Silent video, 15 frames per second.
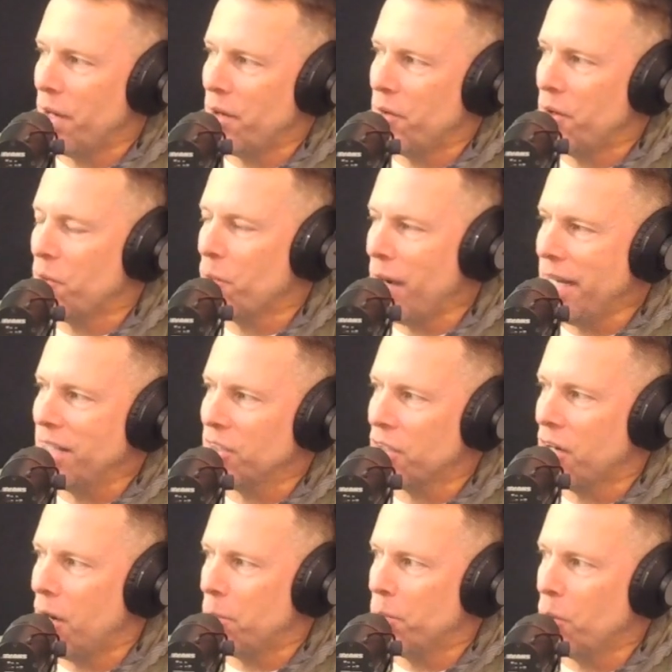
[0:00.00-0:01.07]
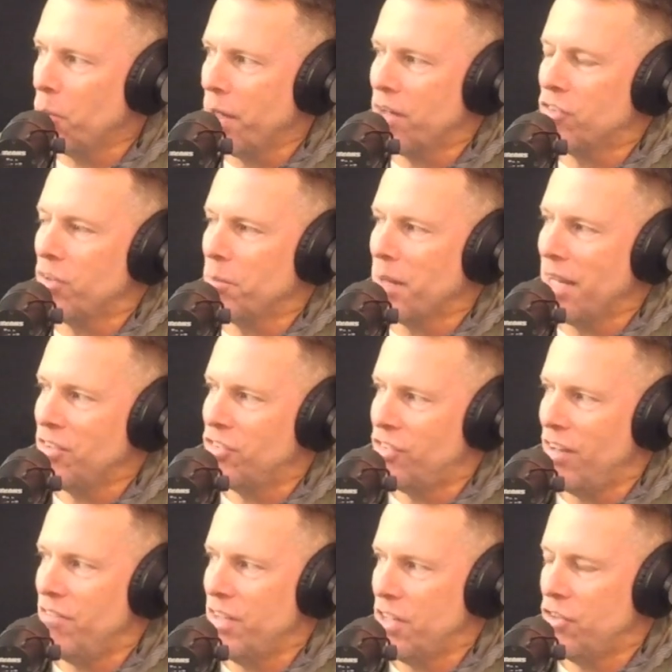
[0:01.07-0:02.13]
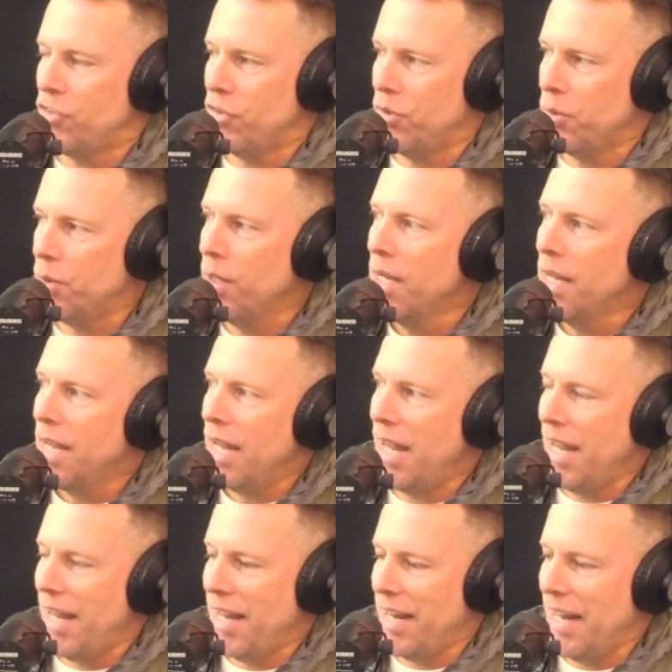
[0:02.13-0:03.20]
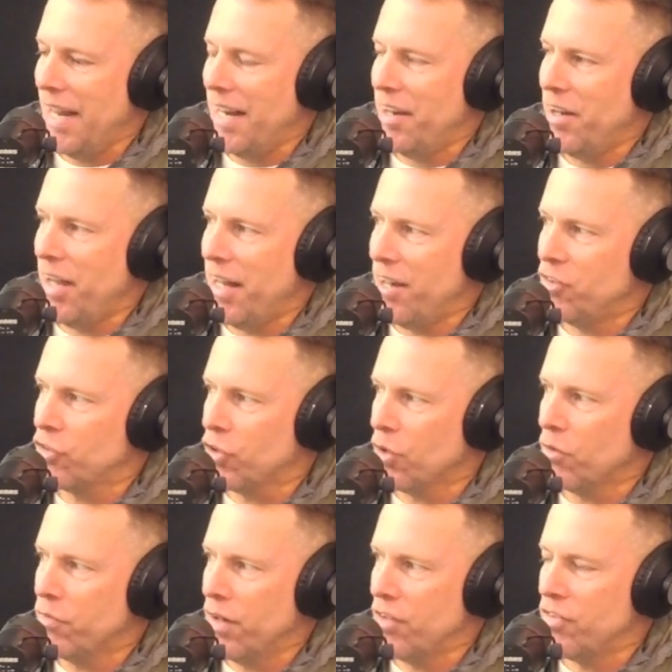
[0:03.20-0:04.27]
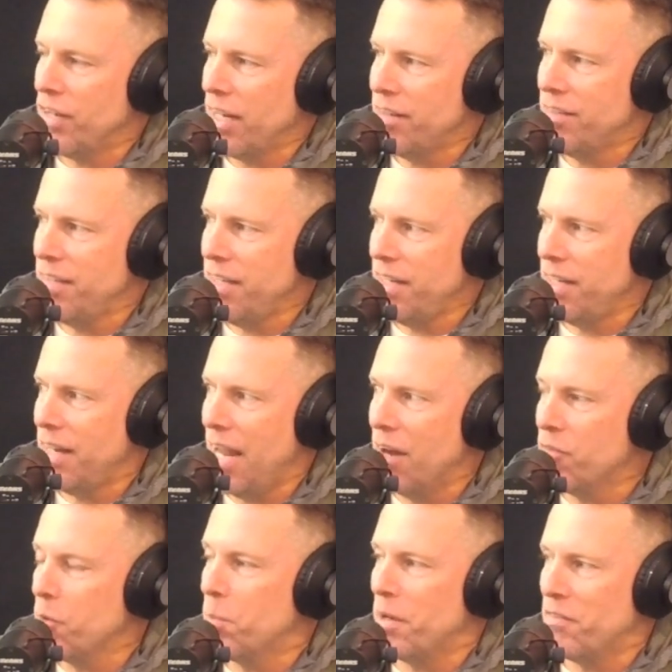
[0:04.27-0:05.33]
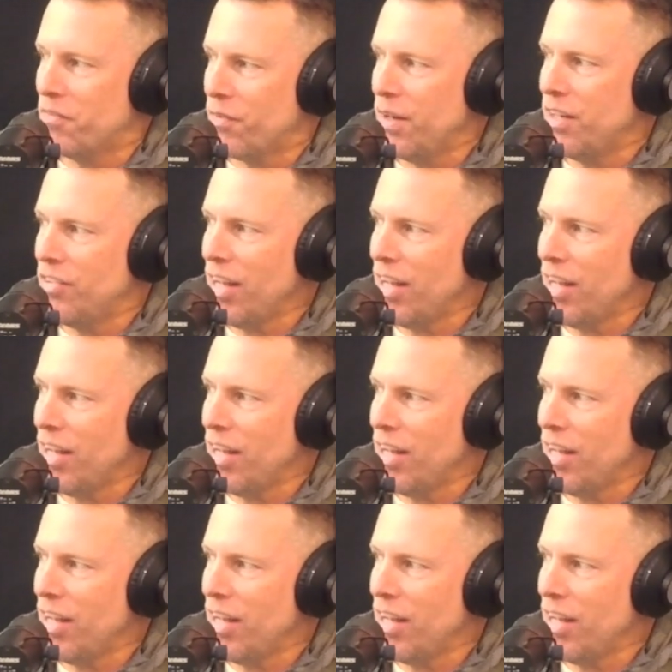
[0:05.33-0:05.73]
in a regular couple, when some guy's 72 and his girlfriend is 19, everybody freaks